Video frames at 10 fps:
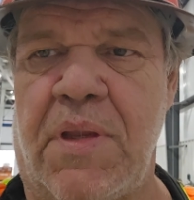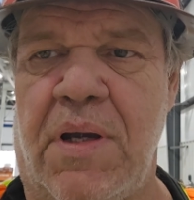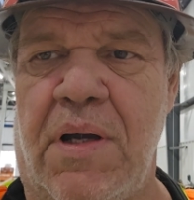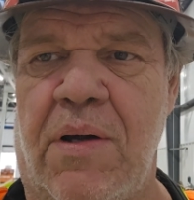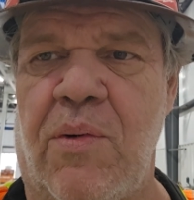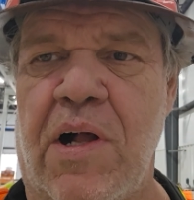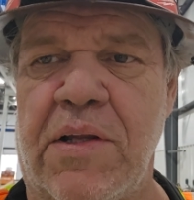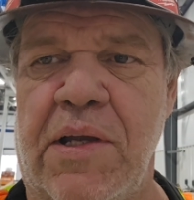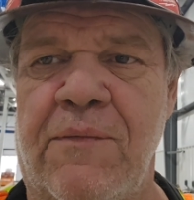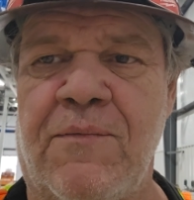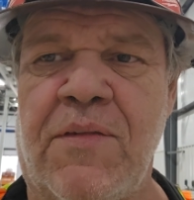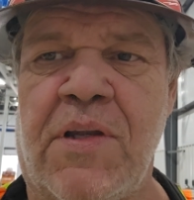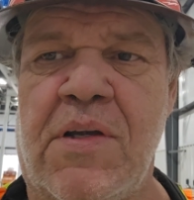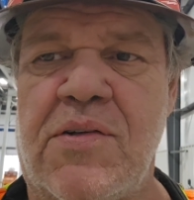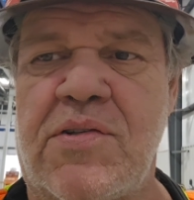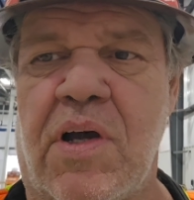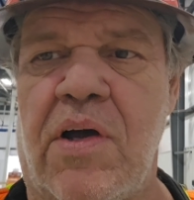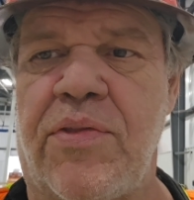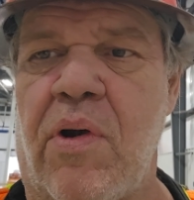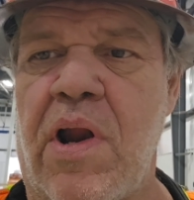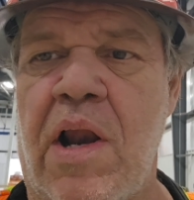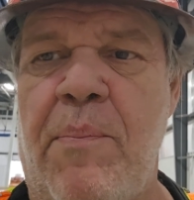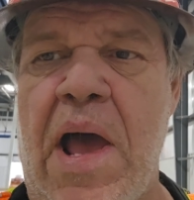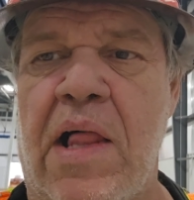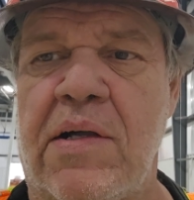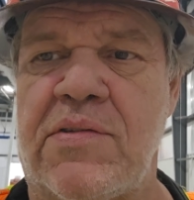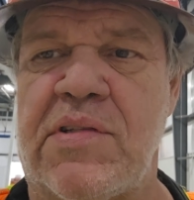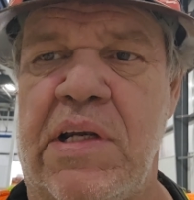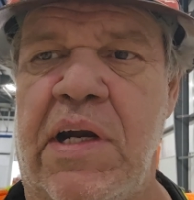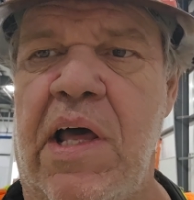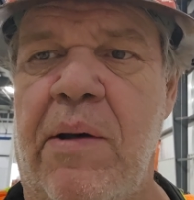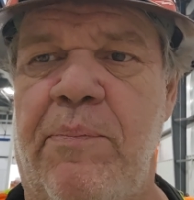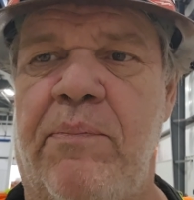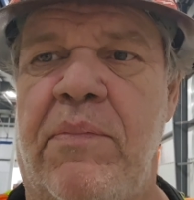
uh, welding. So throw it on a pallet, send it up,